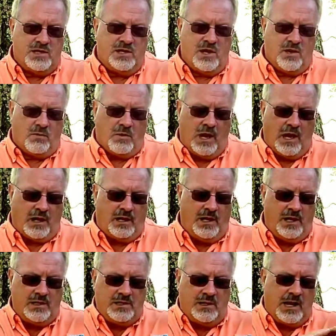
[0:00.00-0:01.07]
another rock
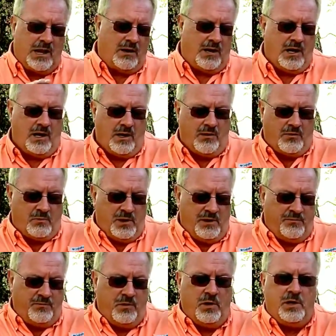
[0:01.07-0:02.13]
ledge, and down another three
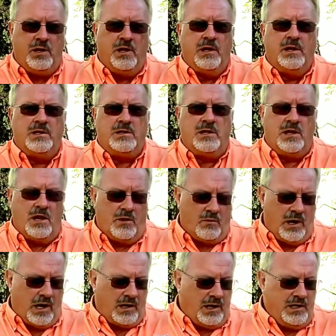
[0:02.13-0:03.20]
foot is another
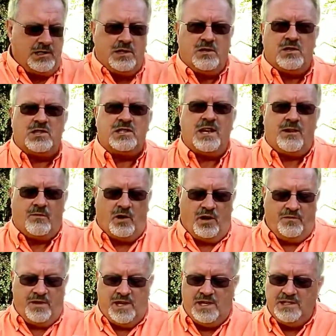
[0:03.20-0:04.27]
rock ledge, and there's several
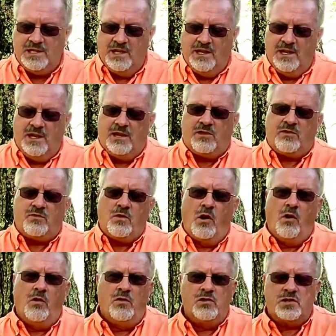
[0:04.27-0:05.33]
of these. It
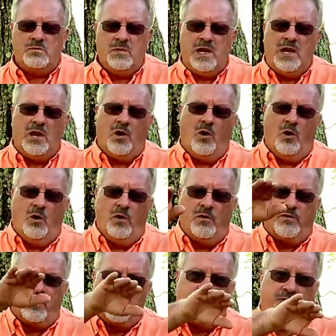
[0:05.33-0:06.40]
throws me
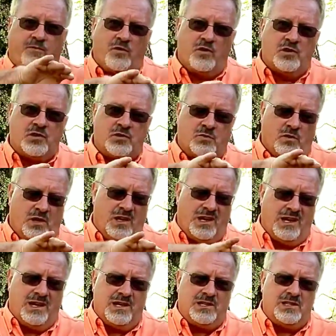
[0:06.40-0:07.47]
over the first one
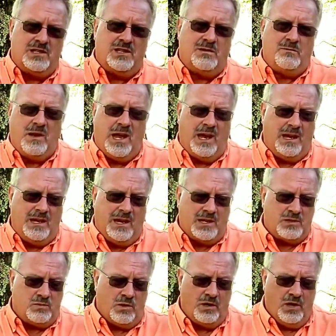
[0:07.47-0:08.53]
onto the back
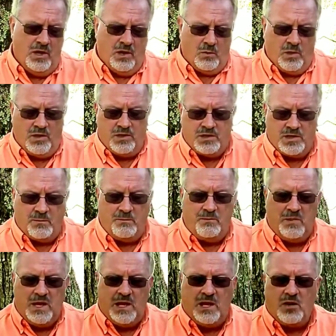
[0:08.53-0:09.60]
next one where there's a
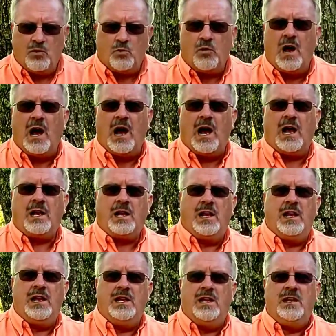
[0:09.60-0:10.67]
big rock
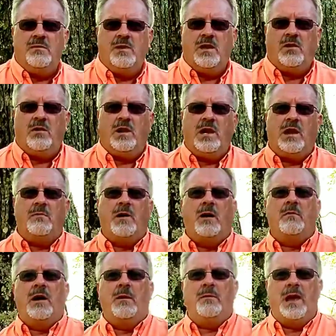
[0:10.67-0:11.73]
laying in the middle, and I'm
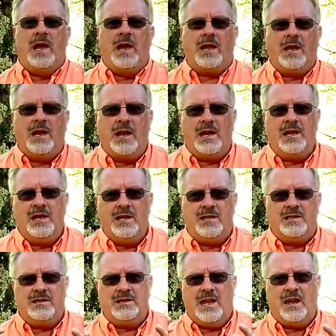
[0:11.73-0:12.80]
on my back, and I hit
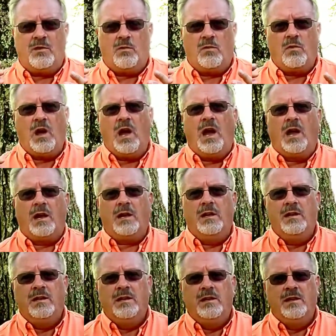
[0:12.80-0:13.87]
that rock
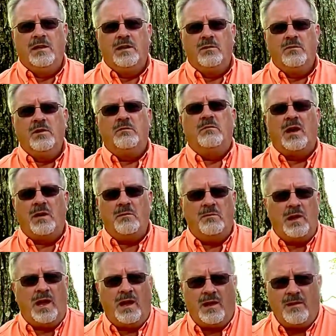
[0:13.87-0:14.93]
with my
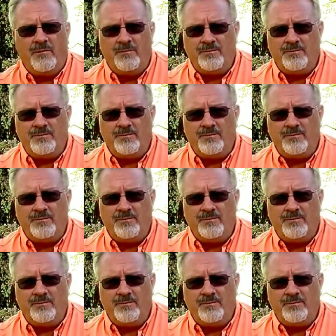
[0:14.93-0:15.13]
back.